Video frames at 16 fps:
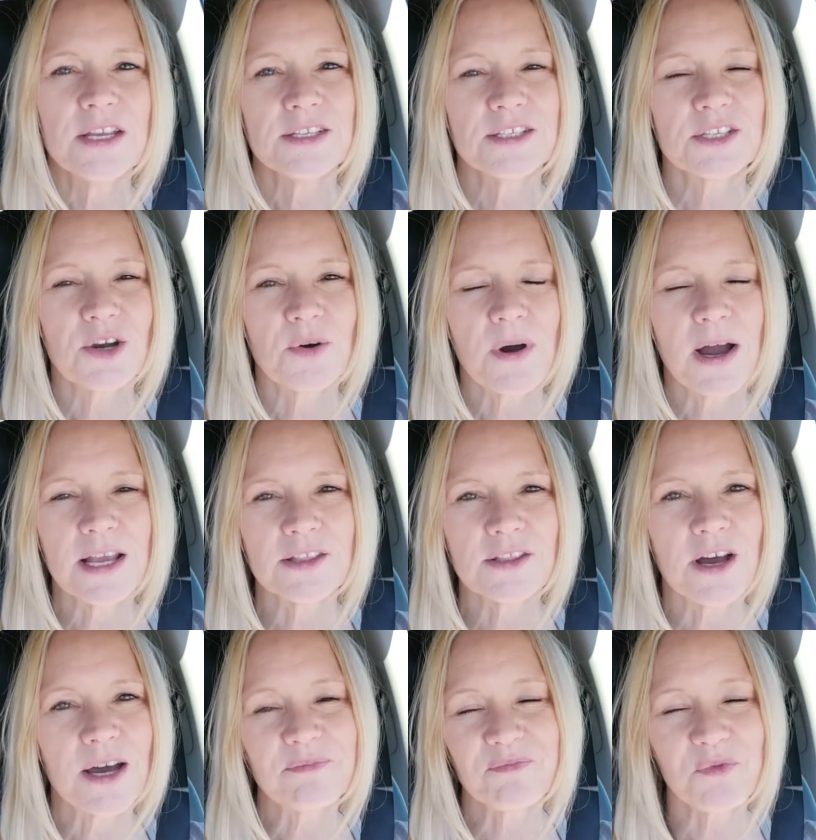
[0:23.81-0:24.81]
So I
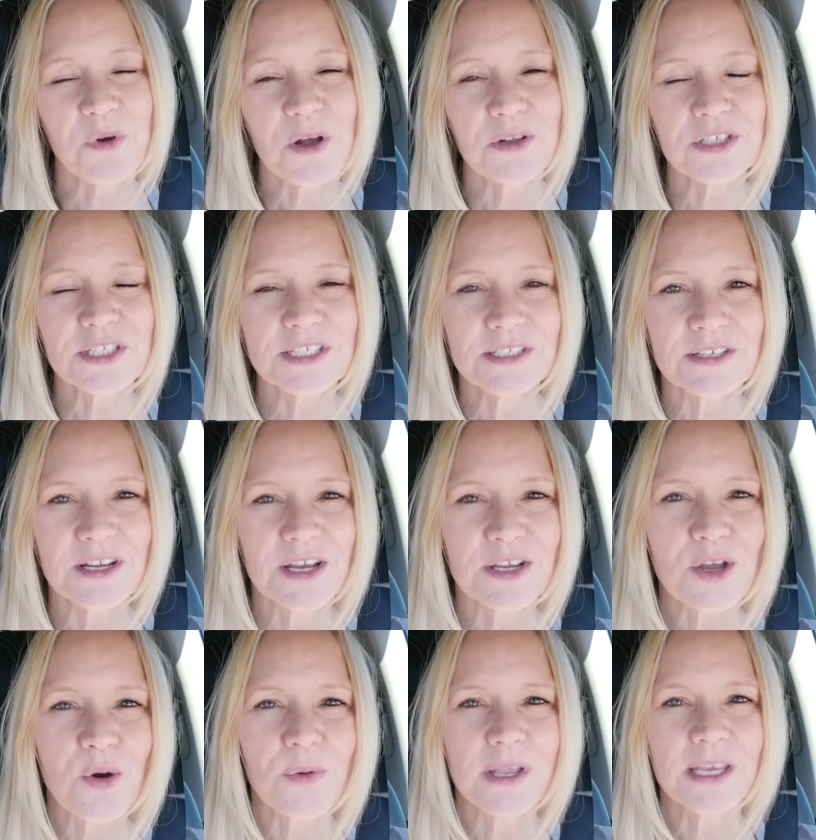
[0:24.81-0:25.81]
thought, well, I'll just uh,
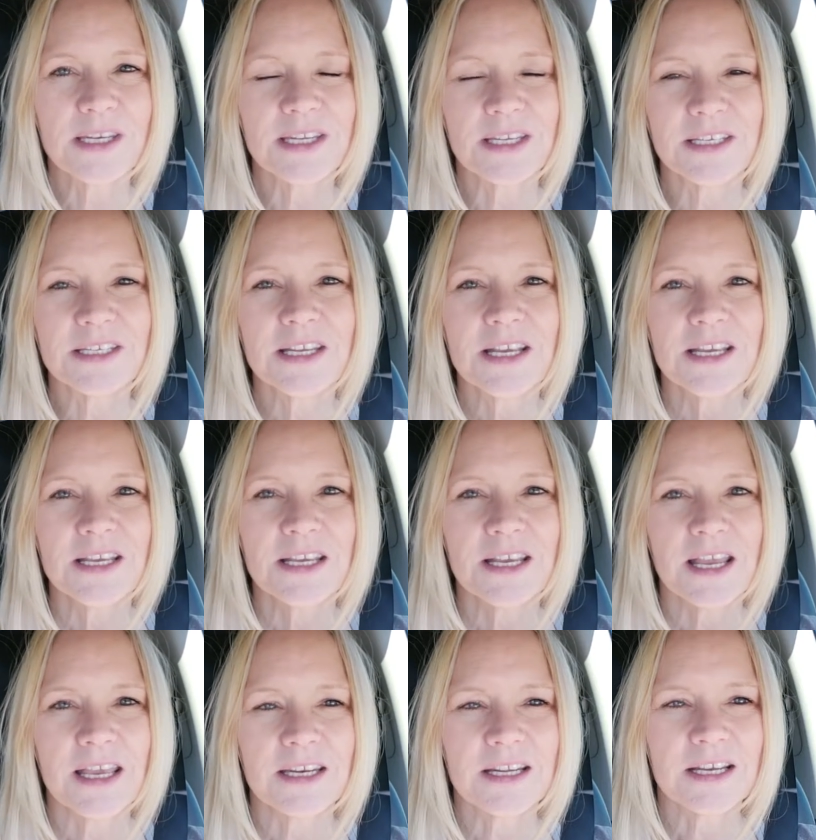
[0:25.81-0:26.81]
go in and,
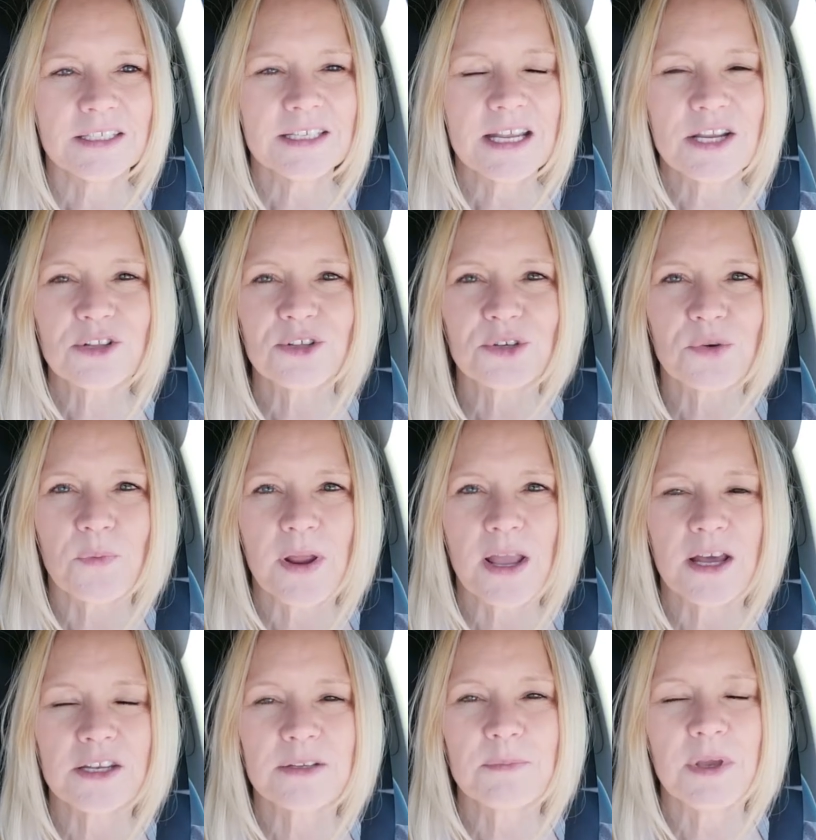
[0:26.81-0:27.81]
and uh, take a look around.